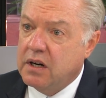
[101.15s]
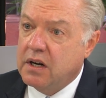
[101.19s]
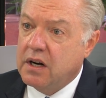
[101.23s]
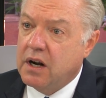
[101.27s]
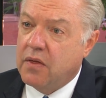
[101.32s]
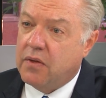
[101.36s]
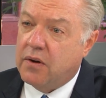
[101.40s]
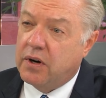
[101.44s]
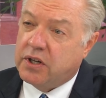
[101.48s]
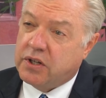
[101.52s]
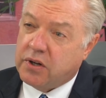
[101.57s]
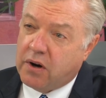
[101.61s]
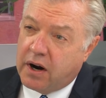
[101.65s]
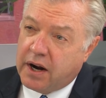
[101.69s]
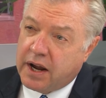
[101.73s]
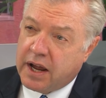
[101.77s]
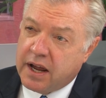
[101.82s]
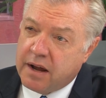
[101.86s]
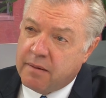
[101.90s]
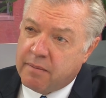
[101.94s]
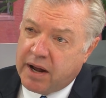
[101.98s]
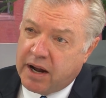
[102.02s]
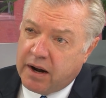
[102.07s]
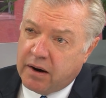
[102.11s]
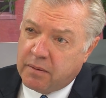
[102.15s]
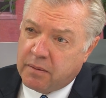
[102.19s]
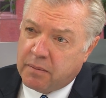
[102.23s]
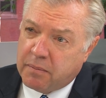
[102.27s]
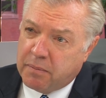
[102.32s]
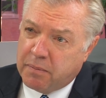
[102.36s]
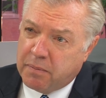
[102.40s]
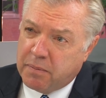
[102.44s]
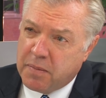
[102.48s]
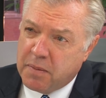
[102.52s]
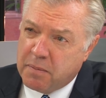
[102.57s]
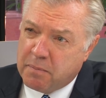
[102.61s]
They're talking about
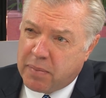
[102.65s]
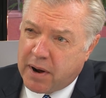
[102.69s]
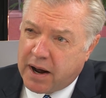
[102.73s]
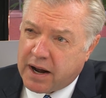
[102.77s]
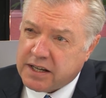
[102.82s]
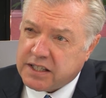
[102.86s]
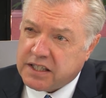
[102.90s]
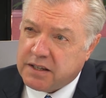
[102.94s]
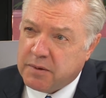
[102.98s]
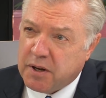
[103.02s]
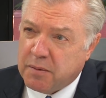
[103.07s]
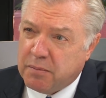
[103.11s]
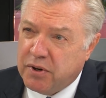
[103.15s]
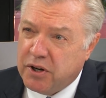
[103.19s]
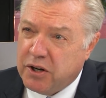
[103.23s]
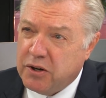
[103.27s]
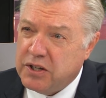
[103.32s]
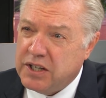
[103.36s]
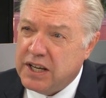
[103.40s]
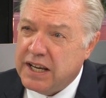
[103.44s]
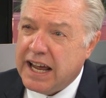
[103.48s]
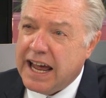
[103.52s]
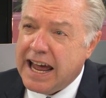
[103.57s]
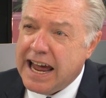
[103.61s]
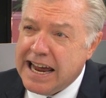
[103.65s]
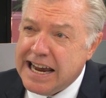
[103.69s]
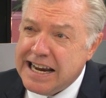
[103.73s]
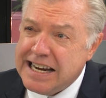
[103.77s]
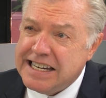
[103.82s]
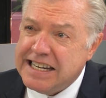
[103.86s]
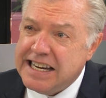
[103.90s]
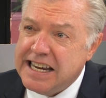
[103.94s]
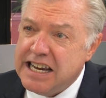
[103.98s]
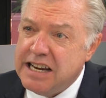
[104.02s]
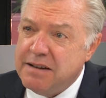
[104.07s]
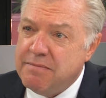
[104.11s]
possibly producing
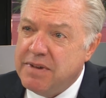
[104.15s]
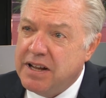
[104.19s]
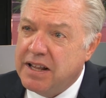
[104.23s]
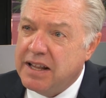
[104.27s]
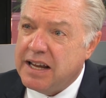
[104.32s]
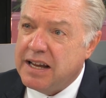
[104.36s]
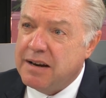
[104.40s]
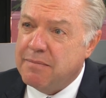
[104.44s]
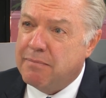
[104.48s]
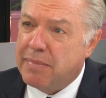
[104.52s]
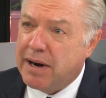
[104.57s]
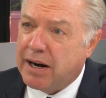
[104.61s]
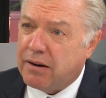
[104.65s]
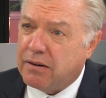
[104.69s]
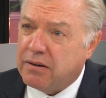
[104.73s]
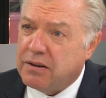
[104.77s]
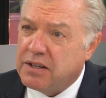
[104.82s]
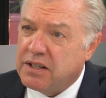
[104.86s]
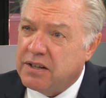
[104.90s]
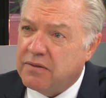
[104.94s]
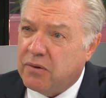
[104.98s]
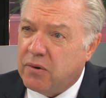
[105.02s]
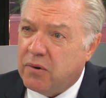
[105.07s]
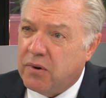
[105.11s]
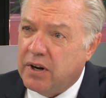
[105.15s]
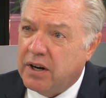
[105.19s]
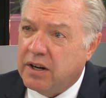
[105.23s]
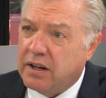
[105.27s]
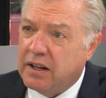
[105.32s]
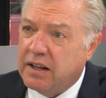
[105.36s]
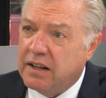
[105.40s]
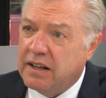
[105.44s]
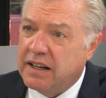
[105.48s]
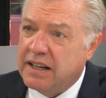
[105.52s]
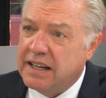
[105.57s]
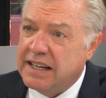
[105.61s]
18 million barrels of oil a